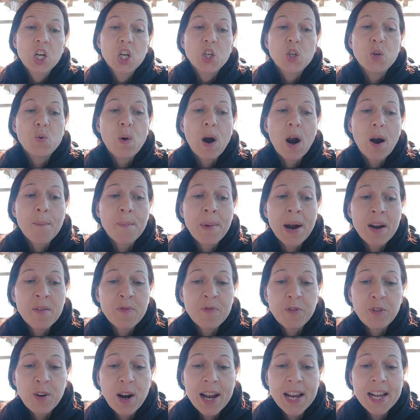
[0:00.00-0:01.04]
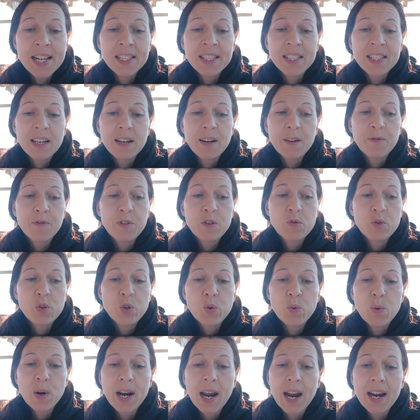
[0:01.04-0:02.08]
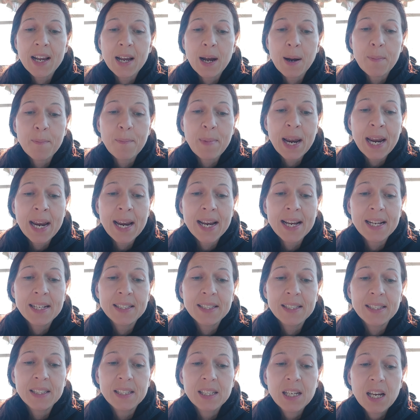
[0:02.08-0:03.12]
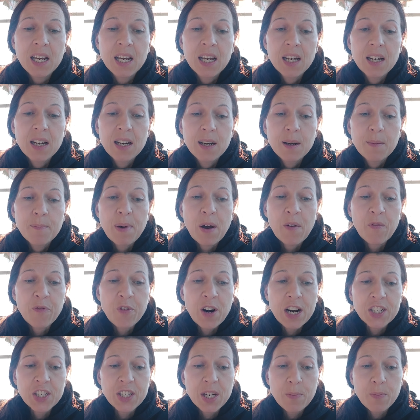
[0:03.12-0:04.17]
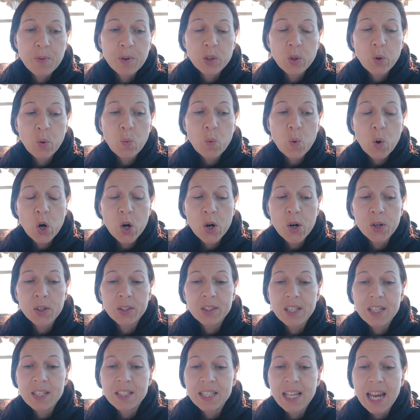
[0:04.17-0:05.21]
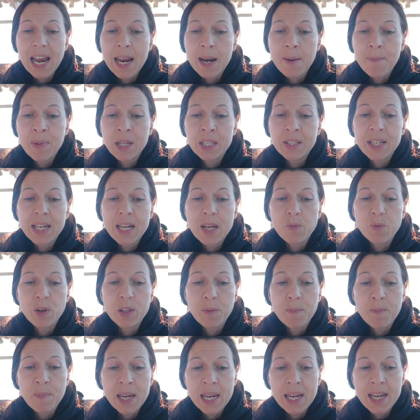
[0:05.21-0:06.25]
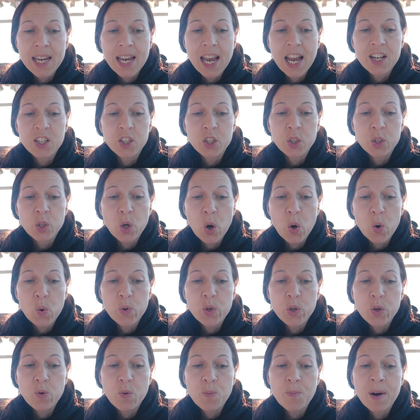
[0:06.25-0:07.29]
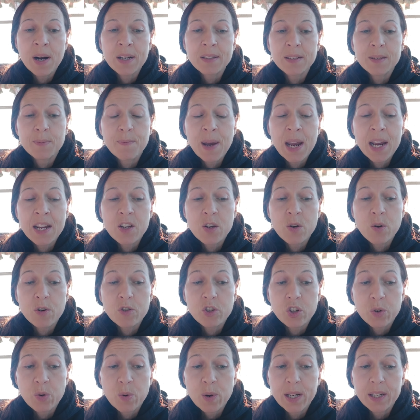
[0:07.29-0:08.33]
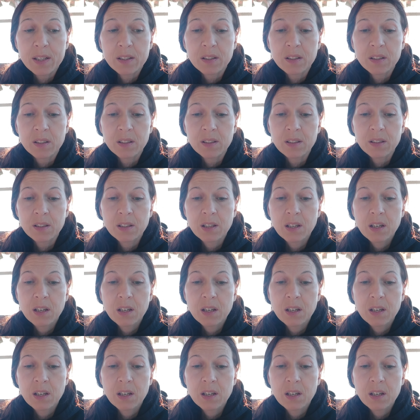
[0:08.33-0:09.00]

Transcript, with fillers: You are my friends if you do what I command. But friendship with the world is enmity with me, and so you must make your choice.